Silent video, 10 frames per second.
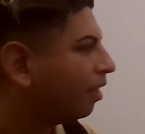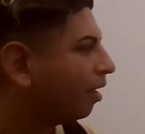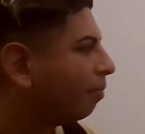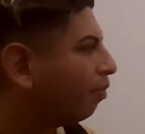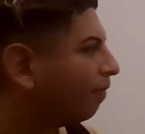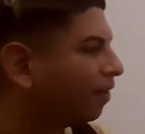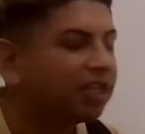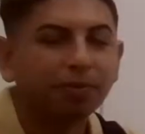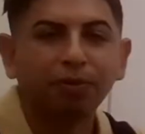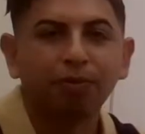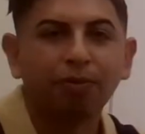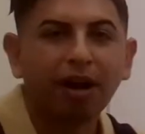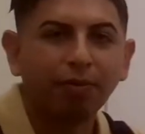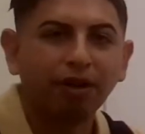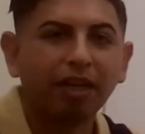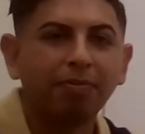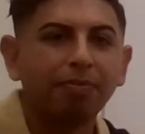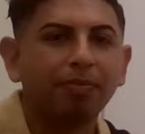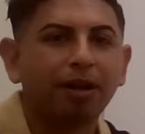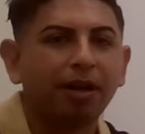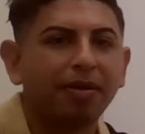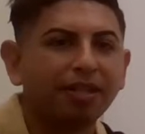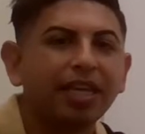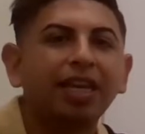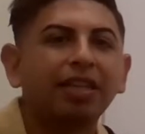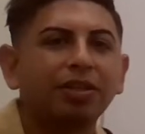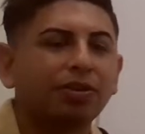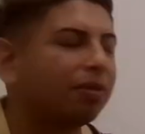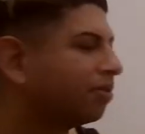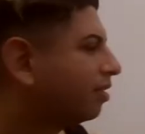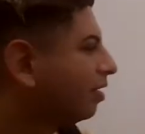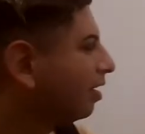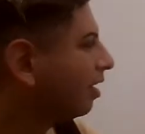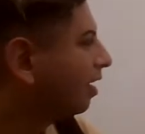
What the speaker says: the more feasible, right, we can attain these goals.